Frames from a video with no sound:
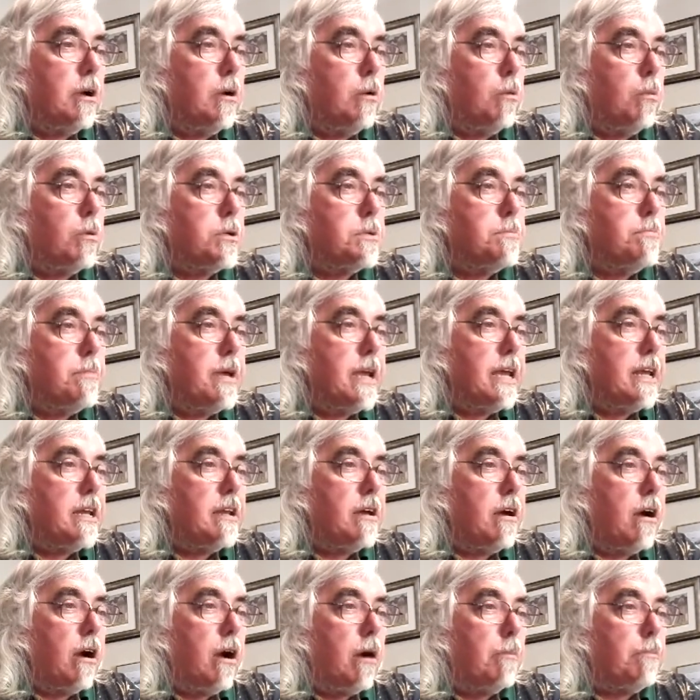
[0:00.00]
was
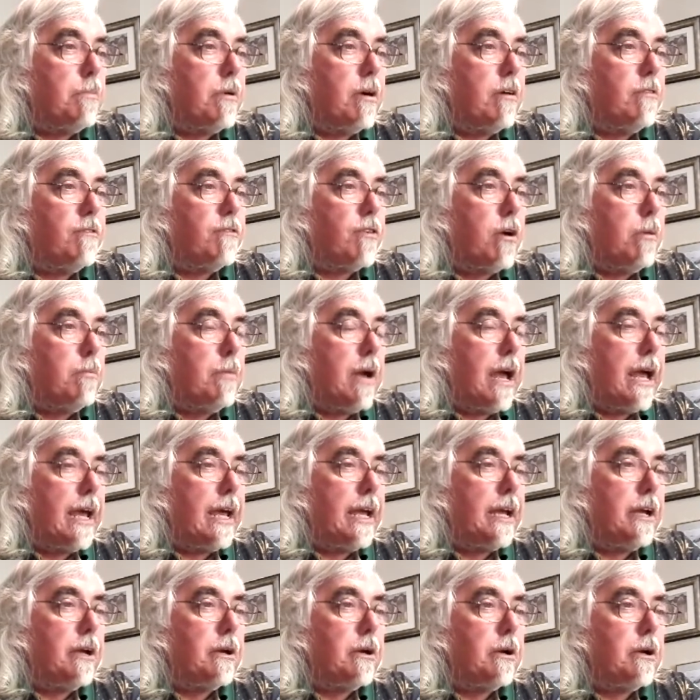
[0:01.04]
made up from
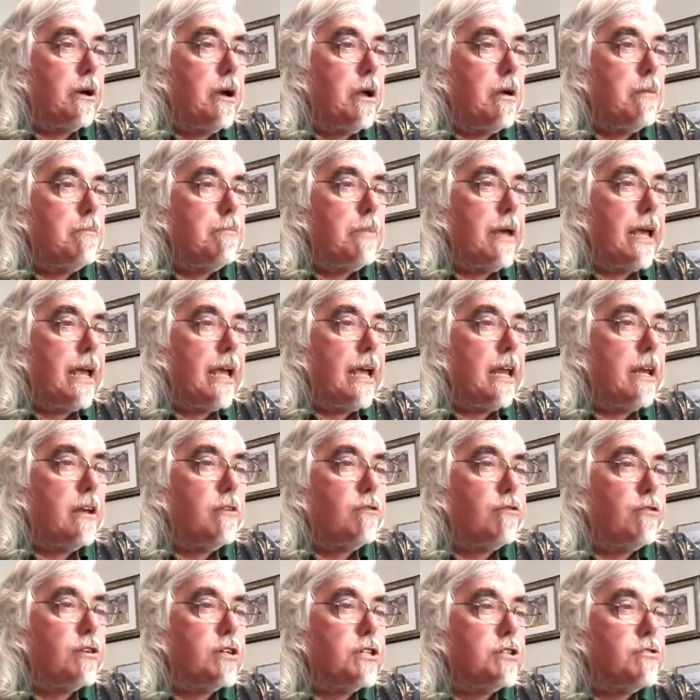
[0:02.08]
anger, pain,
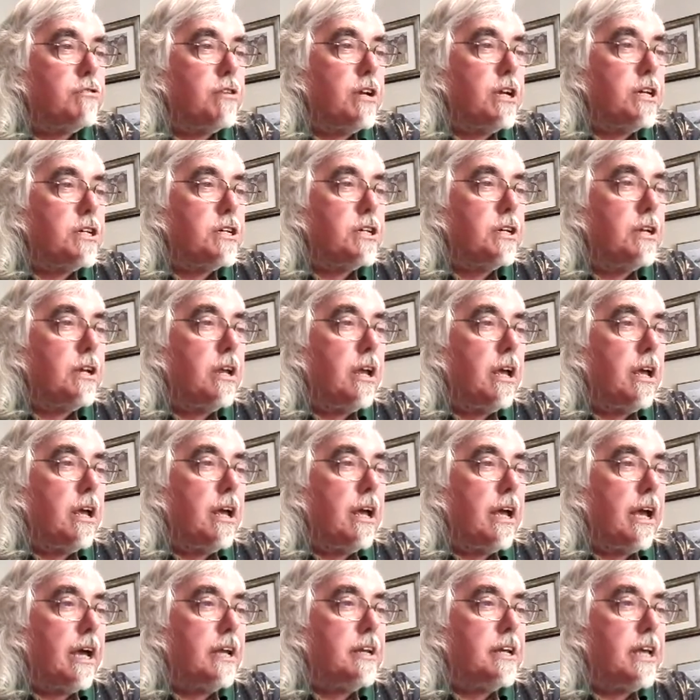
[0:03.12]
frustration,
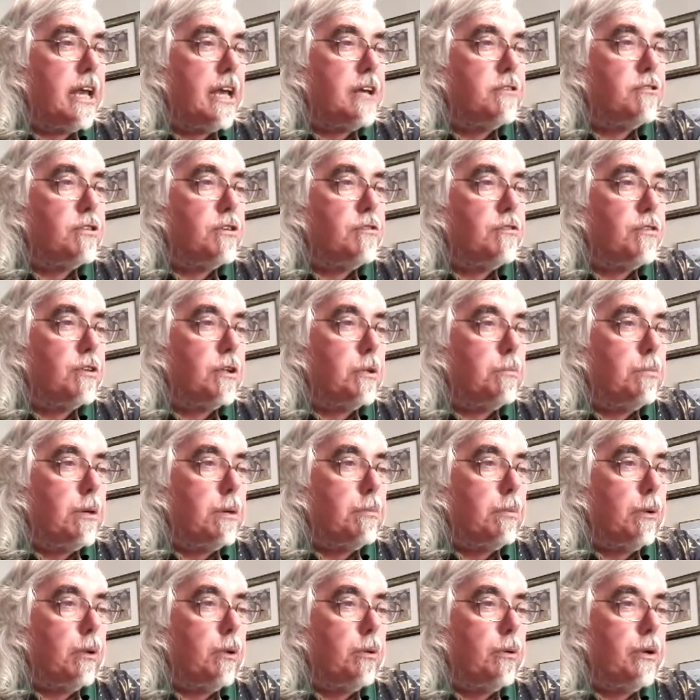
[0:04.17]
and hatred for the
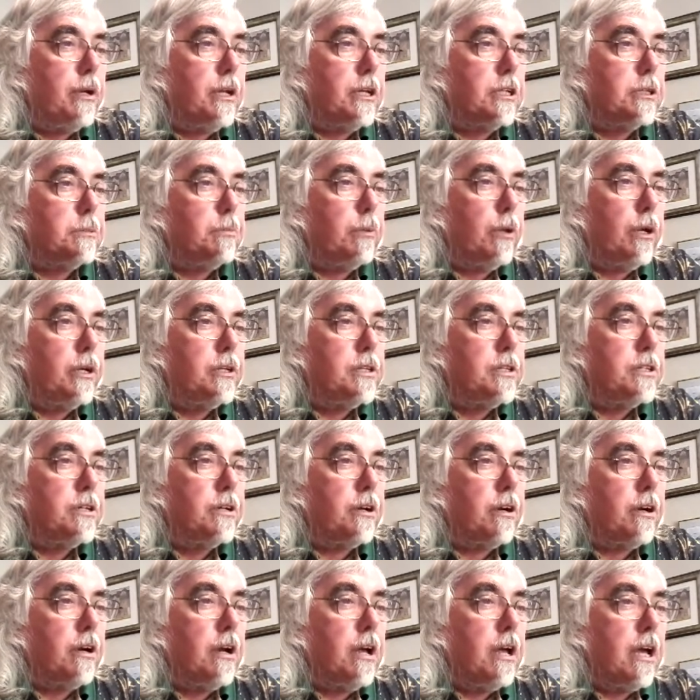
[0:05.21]
people who had exploited
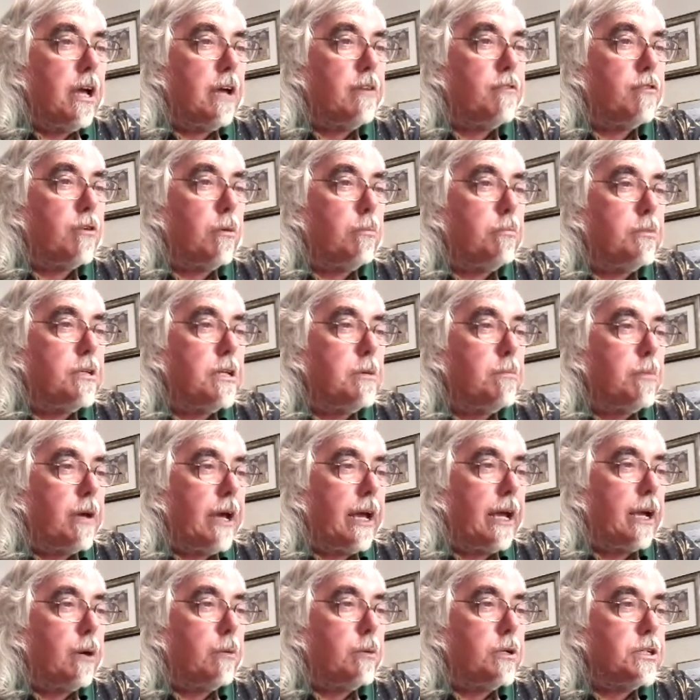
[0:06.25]
her, and from deep
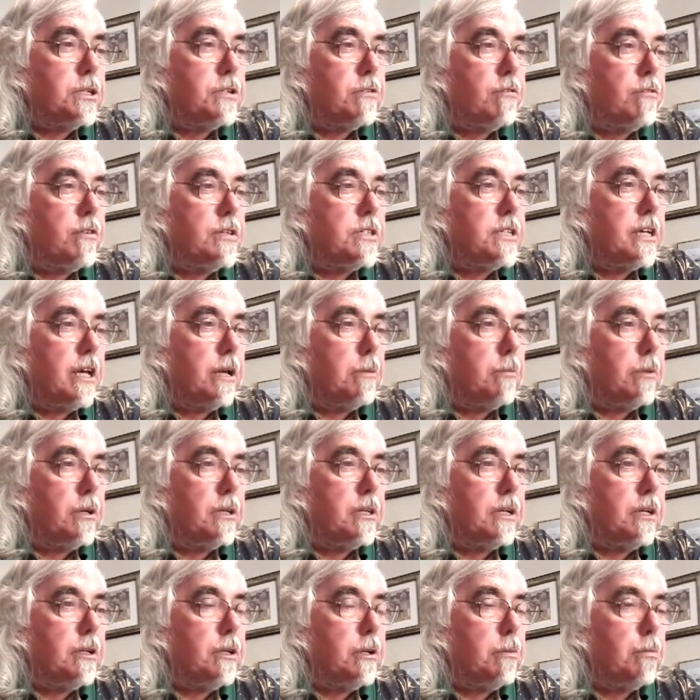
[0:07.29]
anguish, resentment,
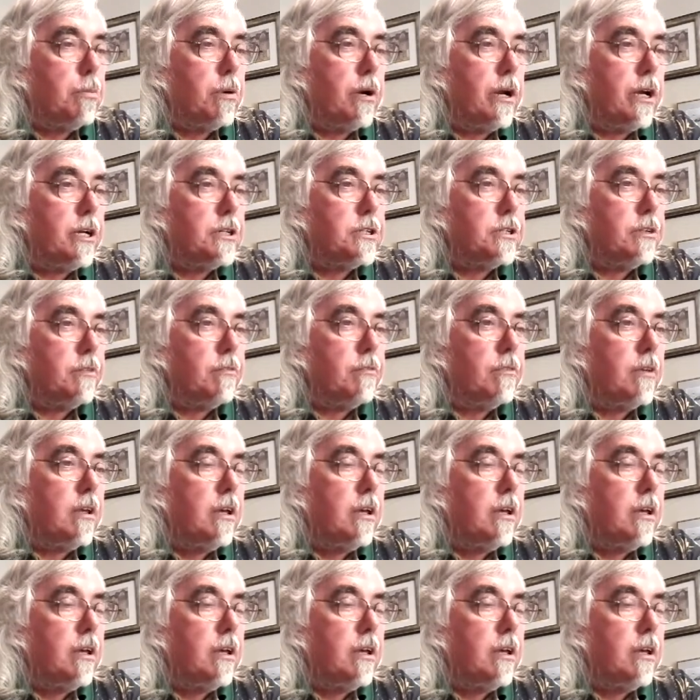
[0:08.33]
and depression.